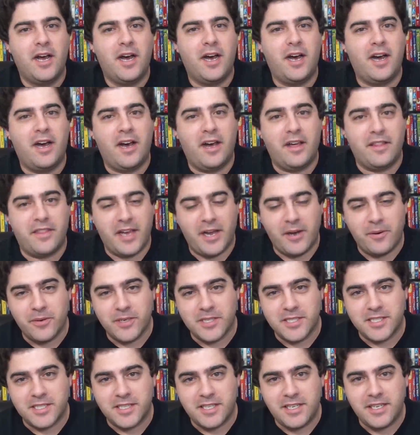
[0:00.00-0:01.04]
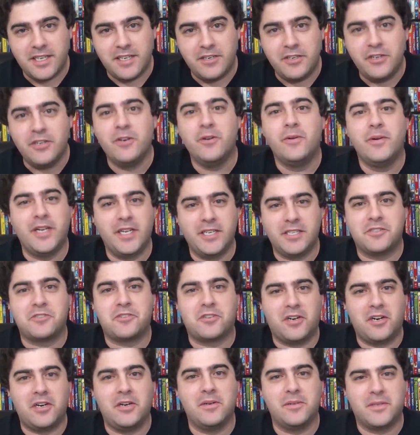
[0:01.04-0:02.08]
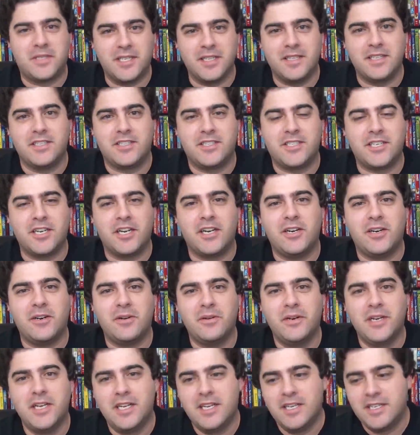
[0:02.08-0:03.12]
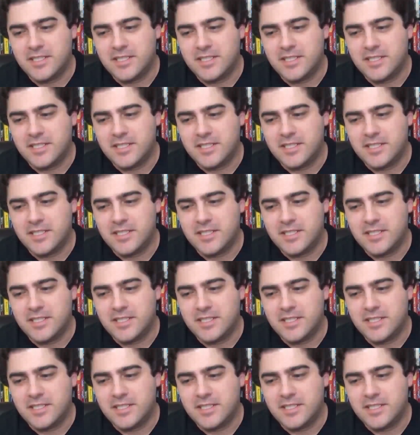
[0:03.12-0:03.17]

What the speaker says: That was the new intro to the show.